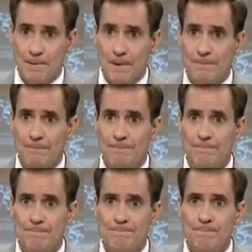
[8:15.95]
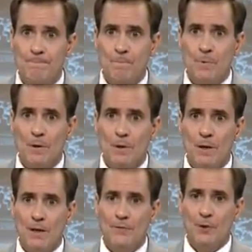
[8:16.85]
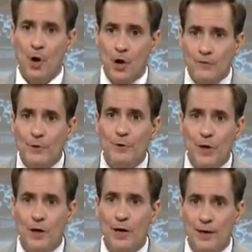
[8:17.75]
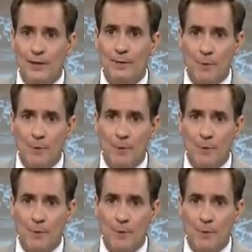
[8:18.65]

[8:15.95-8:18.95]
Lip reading: Okay. And the long view in our